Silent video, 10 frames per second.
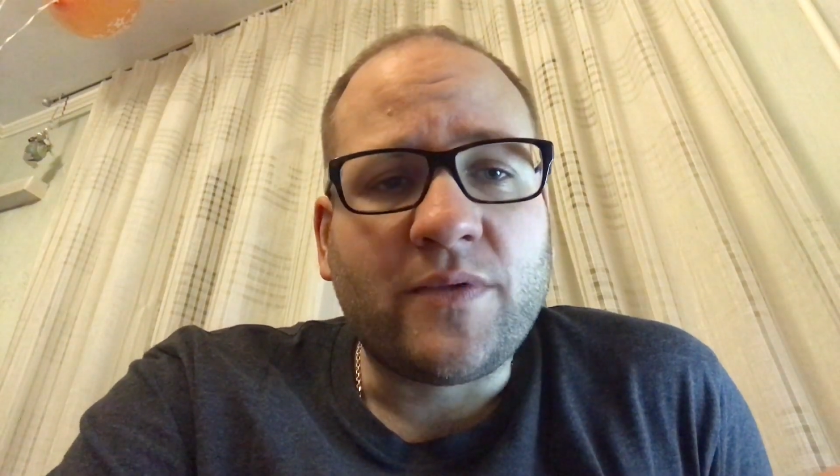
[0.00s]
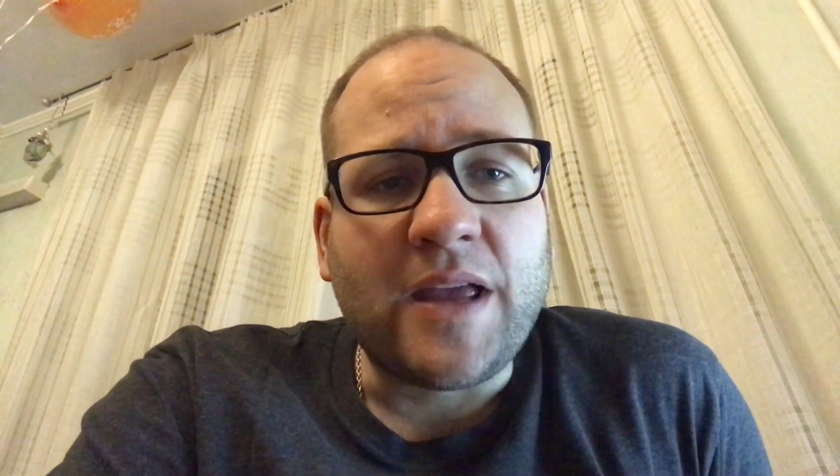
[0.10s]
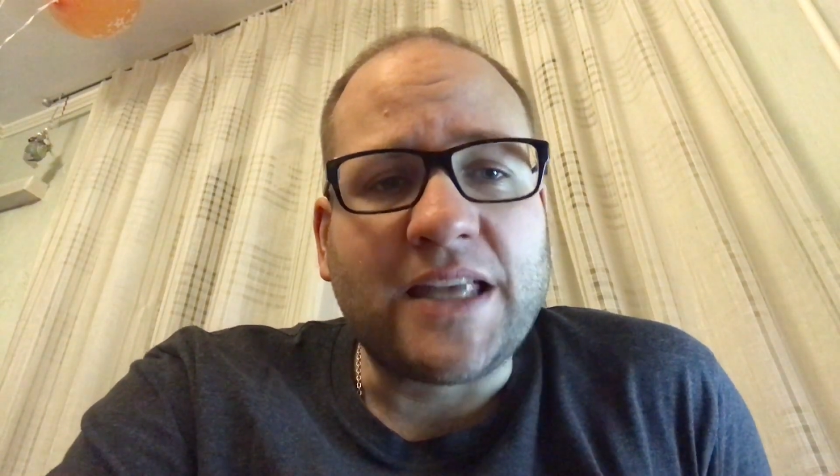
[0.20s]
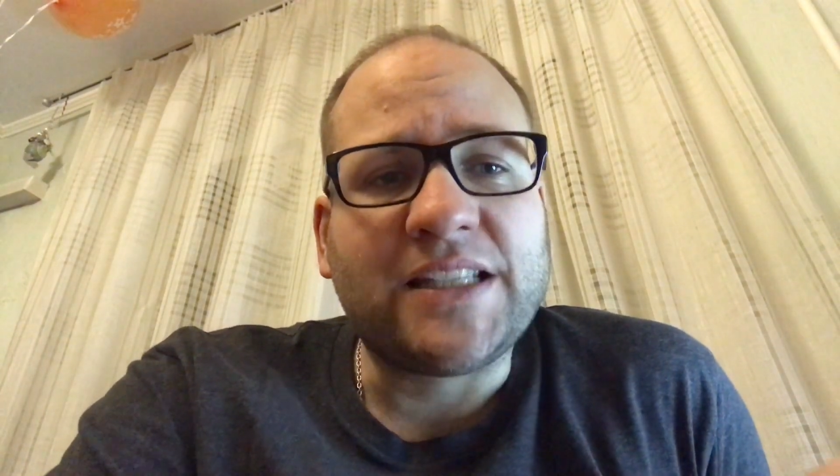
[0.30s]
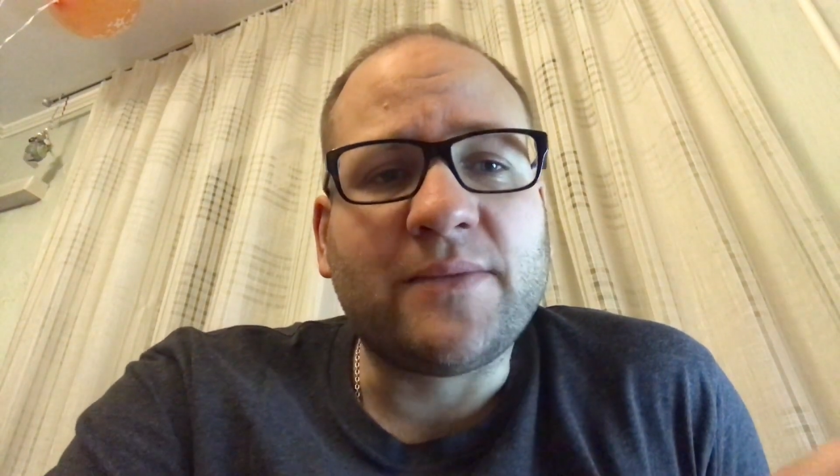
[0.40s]

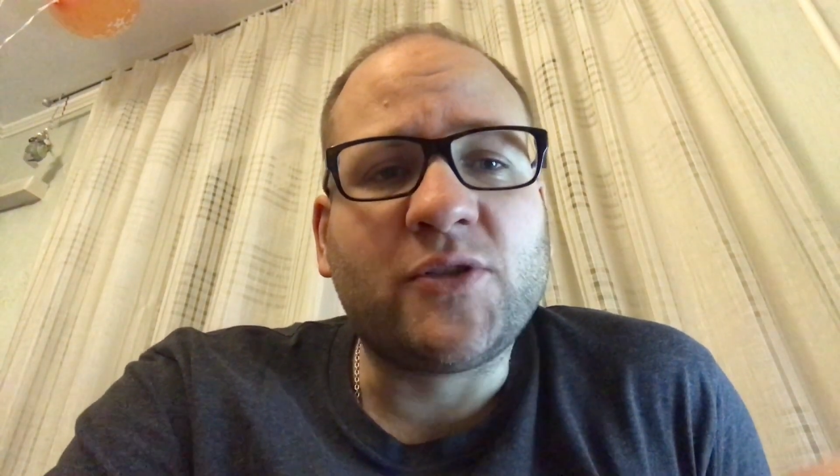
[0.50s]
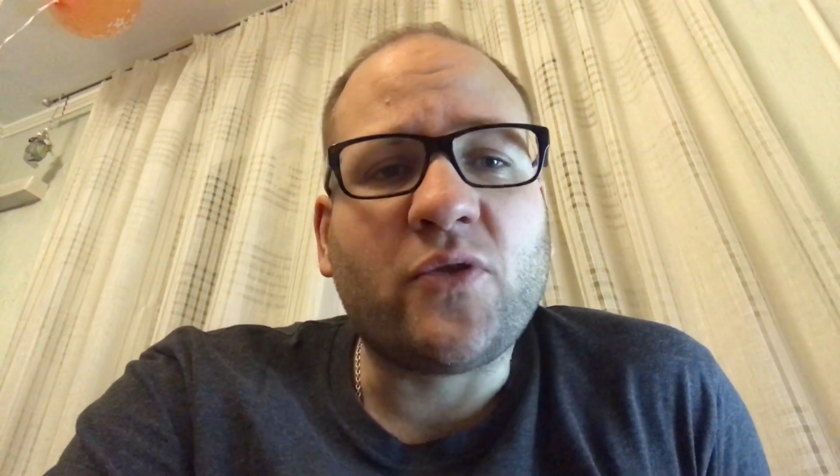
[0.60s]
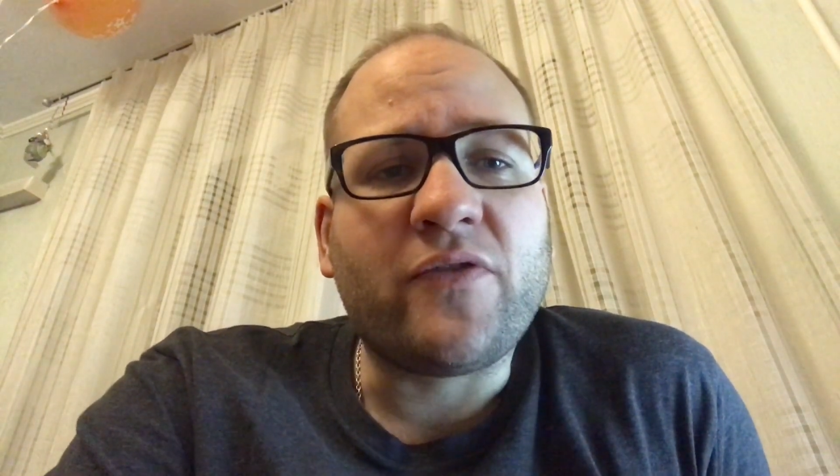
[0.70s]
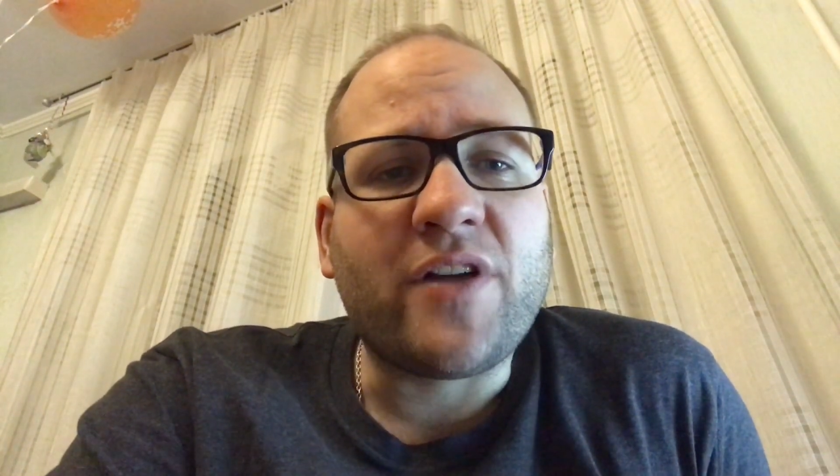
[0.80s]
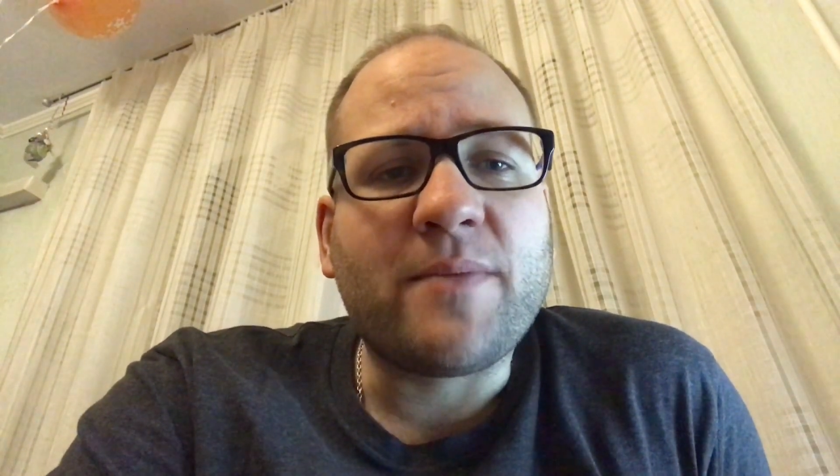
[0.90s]
It's some sort
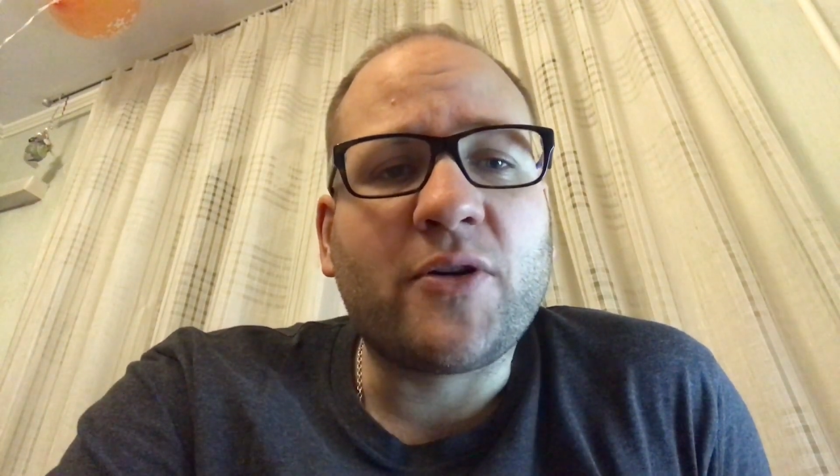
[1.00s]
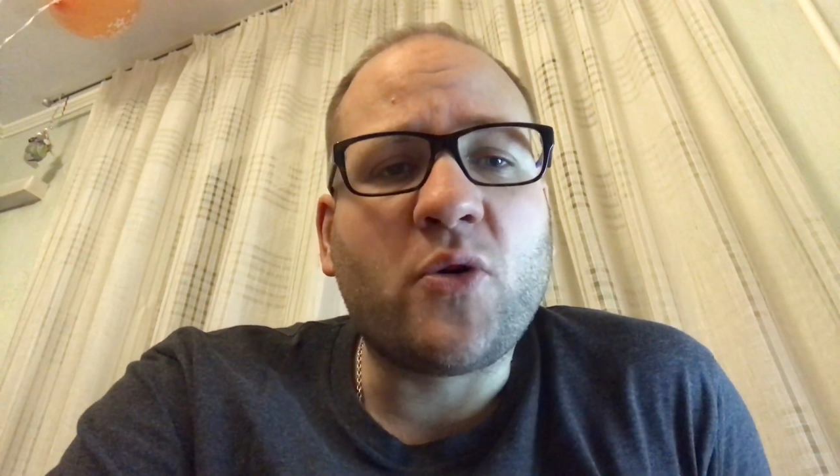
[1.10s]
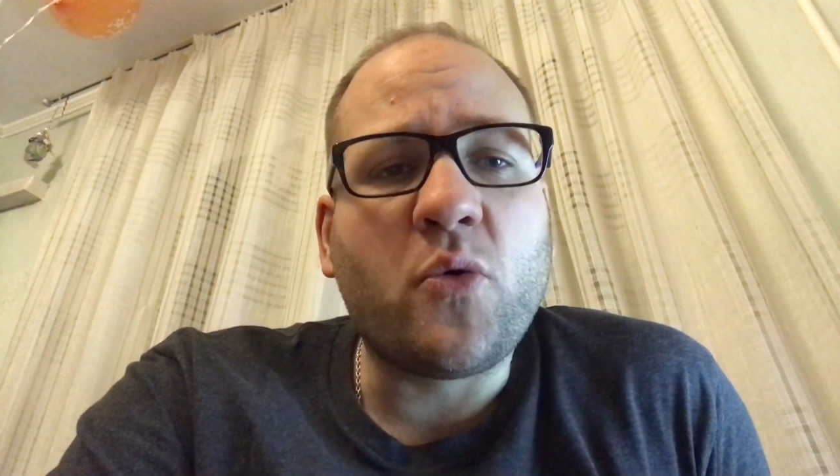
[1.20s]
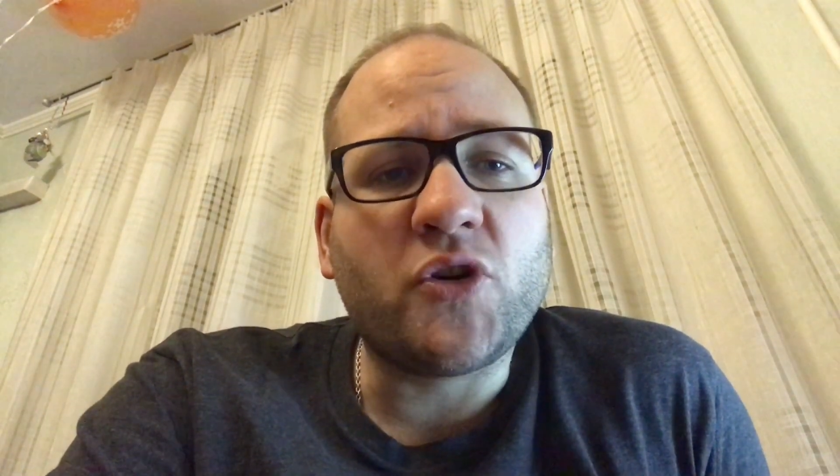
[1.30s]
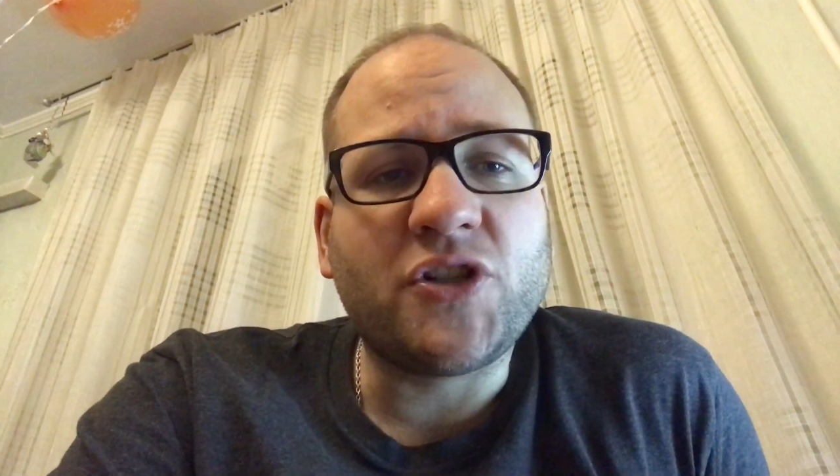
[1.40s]
of like
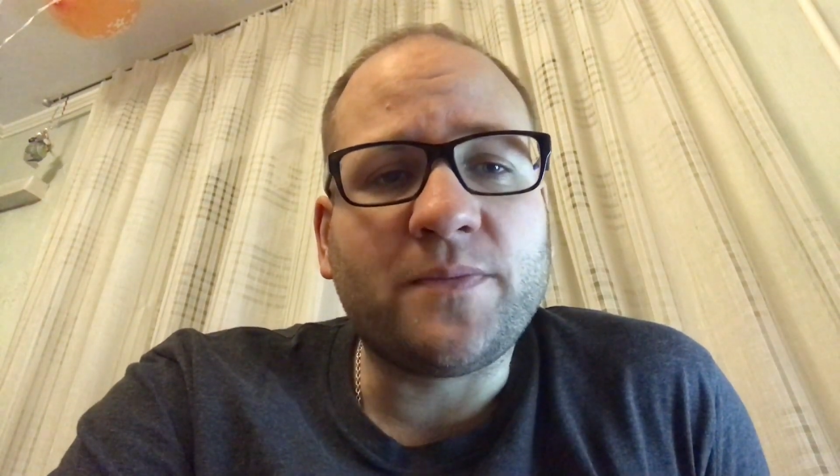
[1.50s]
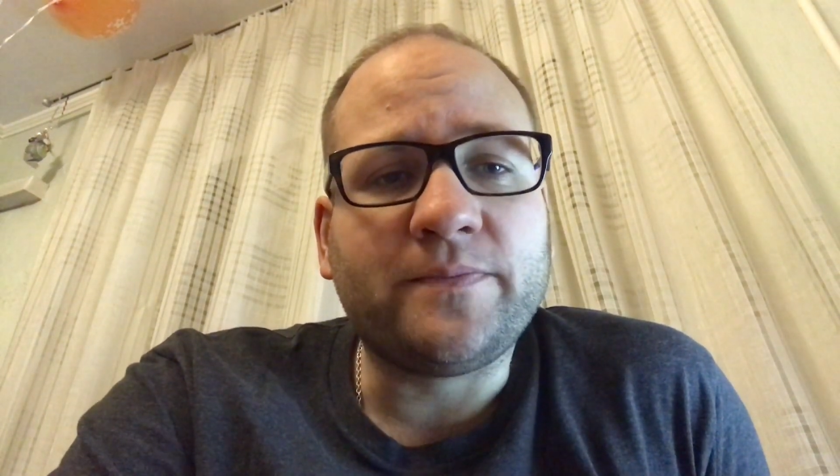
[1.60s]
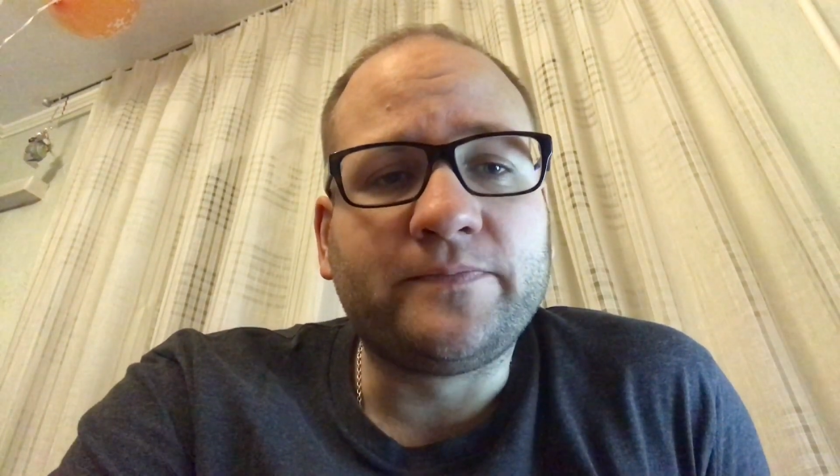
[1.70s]
precaution.